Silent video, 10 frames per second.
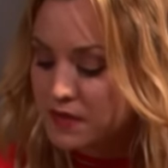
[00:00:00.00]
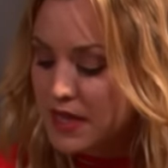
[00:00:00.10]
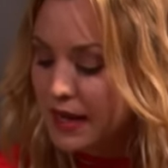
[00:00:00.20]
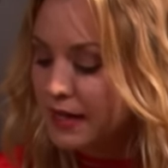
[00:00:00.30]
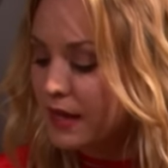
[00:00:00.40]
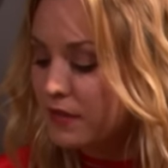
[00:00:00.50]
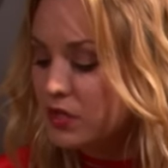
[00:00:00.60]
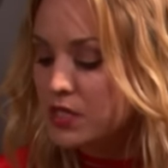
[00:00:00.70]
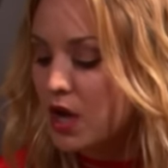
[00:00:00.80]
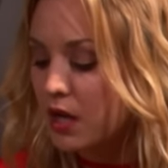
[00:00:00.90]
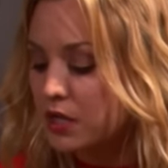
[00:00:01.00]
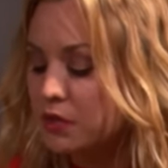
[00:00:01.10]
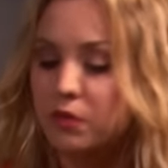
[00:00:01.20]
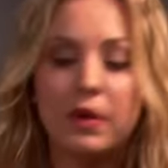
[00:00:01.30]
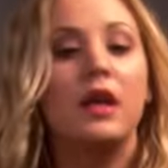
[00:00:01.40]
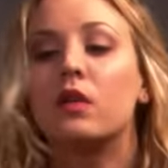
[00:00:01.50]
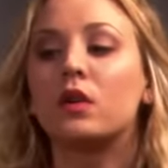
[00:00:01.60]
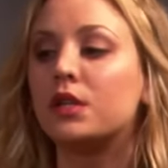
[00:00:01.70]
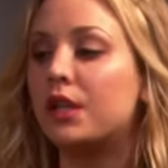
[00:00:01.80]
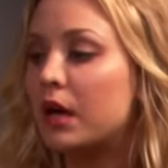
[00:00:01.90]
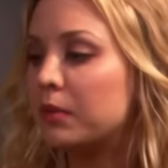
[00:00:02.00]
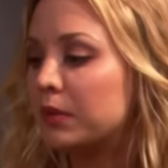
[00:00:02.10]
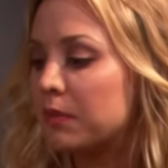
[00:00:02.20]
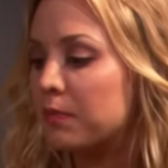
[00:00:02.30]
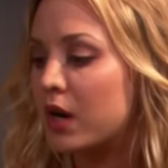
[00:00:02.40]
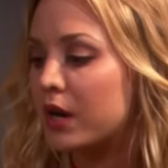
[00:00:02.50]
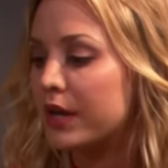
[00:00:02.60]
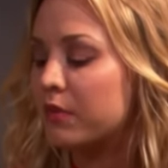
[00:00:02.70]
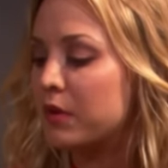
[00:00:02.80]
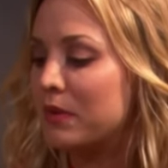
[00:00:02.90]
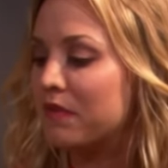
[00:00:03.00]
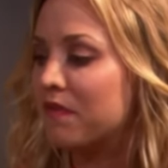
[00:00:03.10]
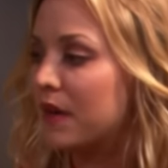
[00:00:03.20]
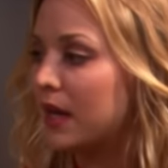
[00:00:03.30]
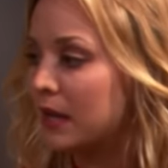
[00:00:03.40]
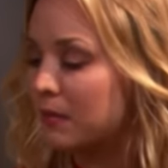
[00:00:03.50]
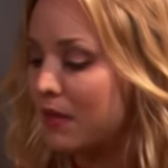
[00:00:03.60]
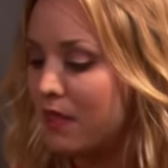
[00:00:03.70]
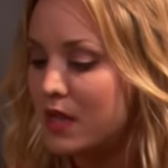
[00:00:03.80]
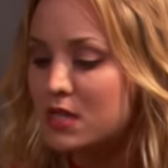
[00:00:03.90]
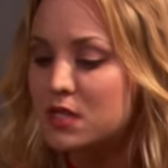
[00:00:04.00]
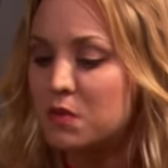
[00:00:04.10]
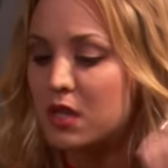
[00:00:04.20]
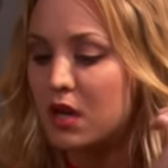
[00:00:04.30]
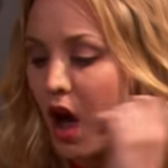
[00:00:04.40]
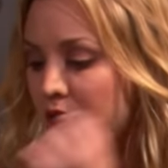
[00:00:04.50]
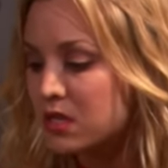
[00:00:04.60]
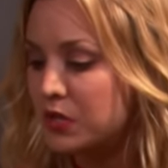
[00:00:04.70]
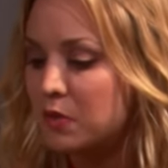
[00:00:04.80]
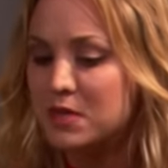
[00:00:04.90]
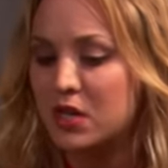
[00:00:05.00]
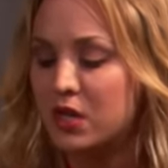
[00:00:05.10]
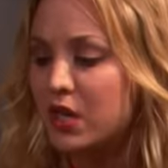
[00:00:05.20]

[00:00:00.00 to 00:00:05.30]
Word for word: If Zack and I have just gone to a regular club or a party, it would have been fine. But this, with the costumes and